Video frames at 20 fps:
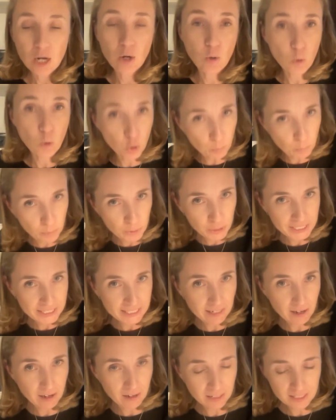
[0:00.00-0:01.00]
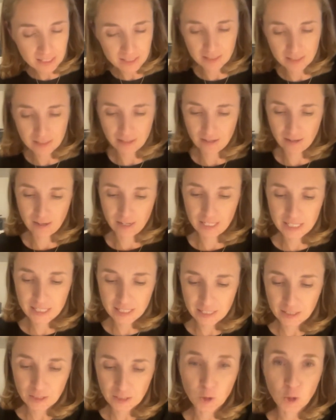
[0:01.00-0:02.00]
corporate tax is
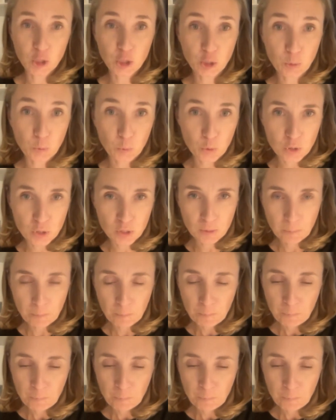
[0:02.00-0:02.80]
introduced.